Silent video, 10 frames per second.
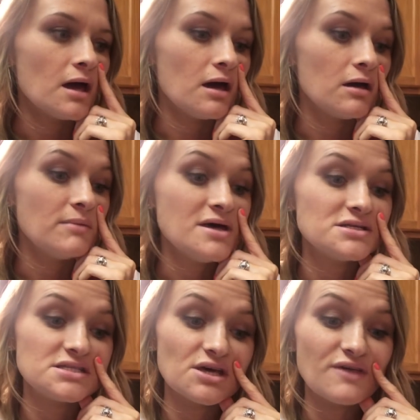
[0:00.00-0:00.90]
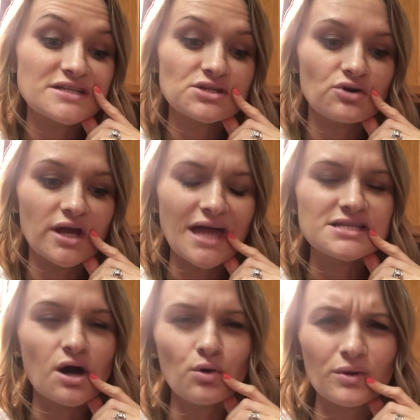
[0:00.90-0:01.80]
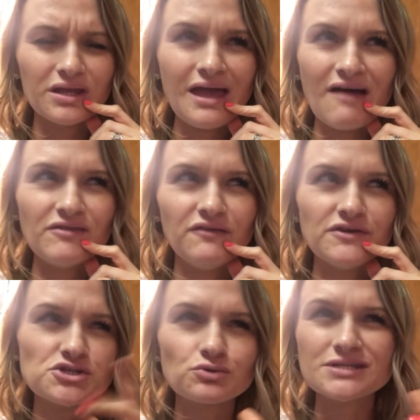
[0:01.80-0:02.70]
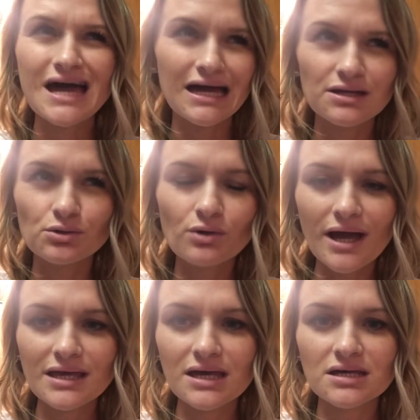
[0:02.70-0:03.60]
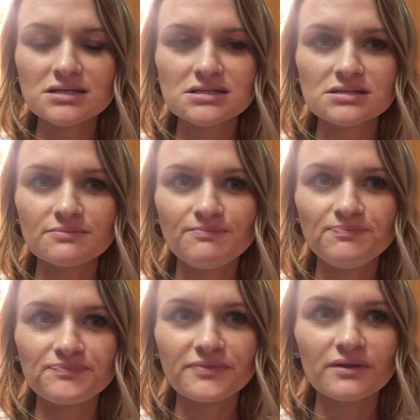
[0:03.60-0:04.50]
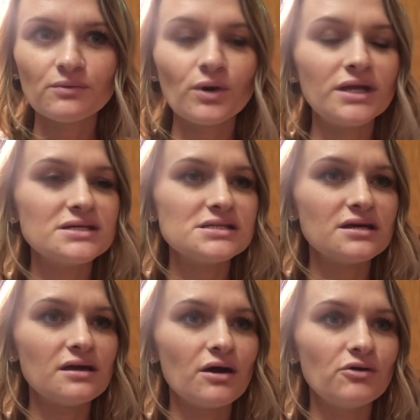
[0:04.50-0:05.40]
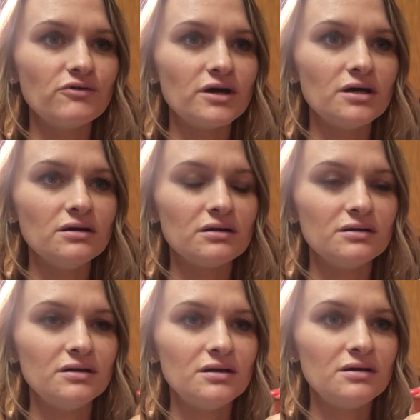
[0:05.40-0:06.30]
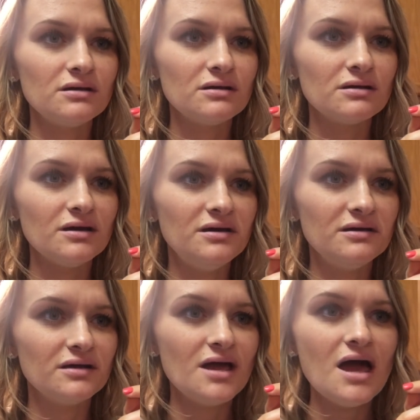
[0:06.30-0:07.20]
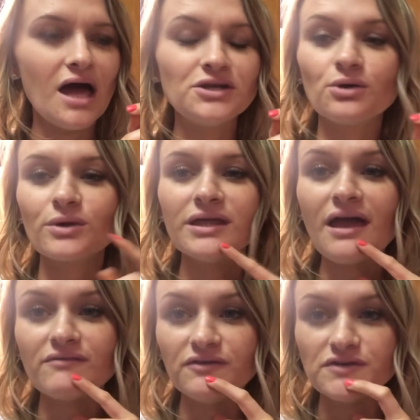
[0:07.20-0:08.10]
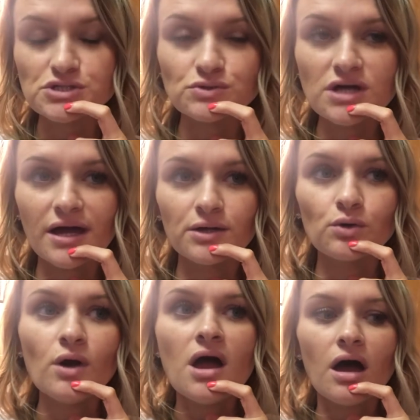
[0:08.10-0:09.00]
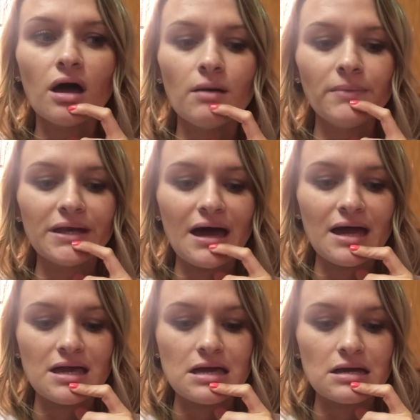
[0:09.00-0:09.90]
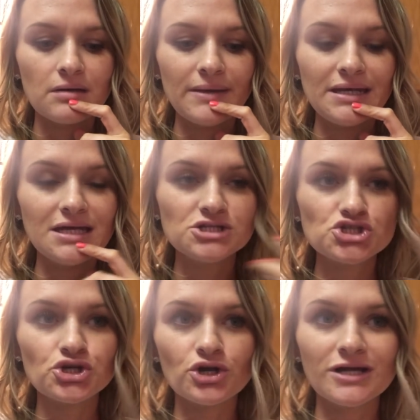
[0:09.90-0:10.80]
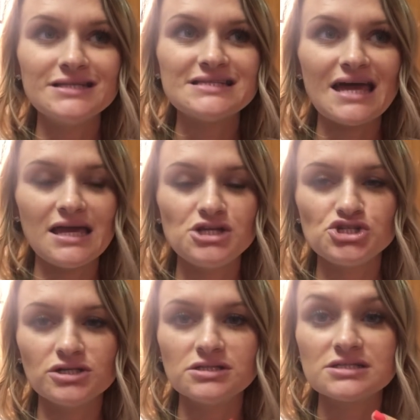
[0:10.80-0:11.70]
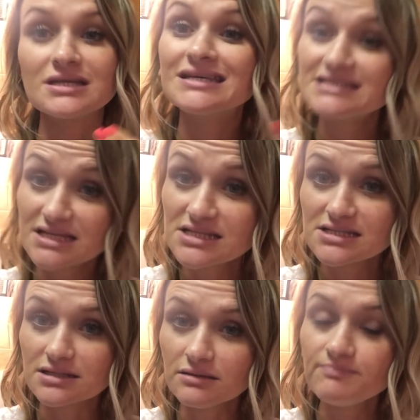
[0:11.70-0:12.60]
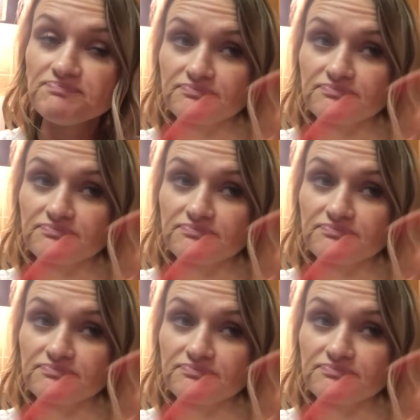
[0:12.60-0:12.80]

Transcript: So that's great. I don't really have an official title, I guess. What is it, Kova? I don't really have an official title, but I am an insurance agent's assistant.